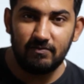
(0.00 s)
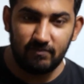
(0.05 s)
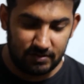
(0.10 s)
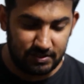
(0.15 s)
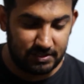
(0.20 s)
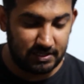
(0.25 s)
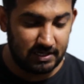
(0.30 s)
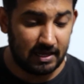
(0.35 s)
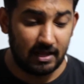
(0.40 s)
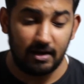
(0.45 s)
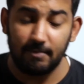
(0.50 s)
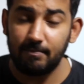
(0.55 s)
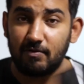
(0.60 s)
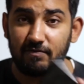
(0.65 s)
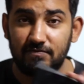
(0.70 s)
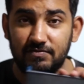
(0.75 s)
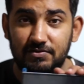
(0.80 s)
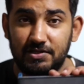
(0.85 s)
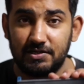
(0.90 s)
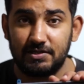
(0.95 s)
with the help of
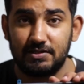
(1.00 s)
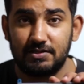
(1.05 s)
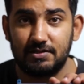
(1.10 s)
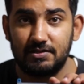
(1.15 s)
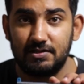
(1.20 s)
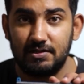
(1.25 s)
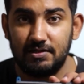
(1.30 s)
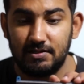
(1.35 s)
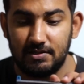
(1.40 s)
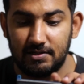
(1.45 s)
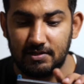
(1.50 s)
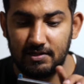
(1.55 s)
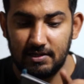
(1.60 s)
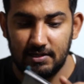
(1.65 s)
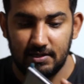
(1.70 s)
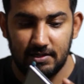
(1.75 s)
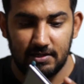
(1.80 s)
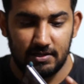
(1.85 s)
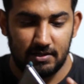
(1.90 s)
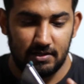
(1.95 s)
this.
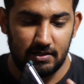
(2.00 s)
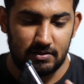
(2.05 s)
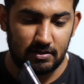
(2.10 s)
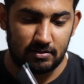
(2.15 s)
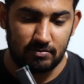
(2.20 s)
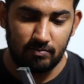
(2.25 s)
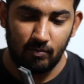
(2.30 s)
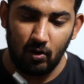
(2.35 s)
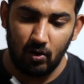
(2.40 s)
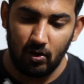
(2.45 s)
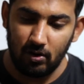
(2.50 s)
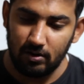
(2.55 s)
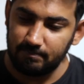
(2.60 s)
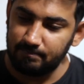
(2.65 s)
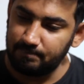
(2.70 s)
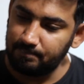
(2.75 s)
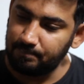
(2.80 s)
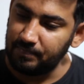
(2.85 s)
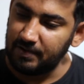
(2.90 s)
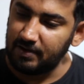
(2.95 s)
It's a small
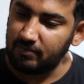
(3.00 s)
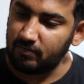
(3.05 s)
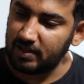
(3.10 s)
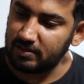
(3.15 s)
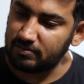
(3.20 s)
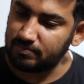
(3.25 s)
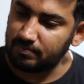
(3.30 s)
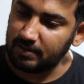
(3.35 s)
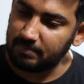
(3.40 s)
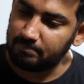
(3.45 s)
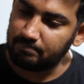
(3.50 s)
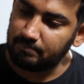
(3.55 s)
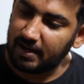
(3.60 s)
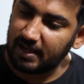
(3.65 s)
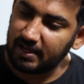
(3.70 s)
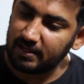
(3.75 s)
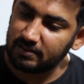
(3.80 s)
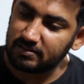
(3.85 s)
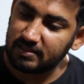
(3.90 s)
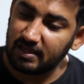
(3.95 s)
Raspberry
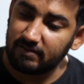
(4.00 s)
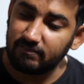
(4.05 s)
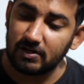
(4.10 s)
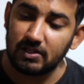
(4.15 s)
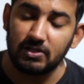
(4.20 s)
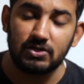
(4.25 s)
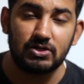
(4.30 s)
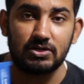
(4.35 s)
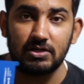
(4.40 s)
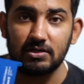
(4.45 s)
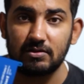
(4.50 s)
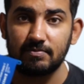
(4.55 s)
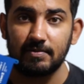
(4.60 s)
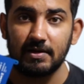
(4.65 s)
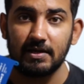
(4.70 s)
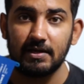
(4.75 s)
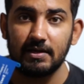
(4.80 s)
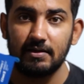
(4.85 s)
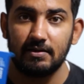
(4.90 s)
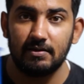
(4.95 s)
Pi 7-inch
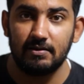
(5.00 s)
display.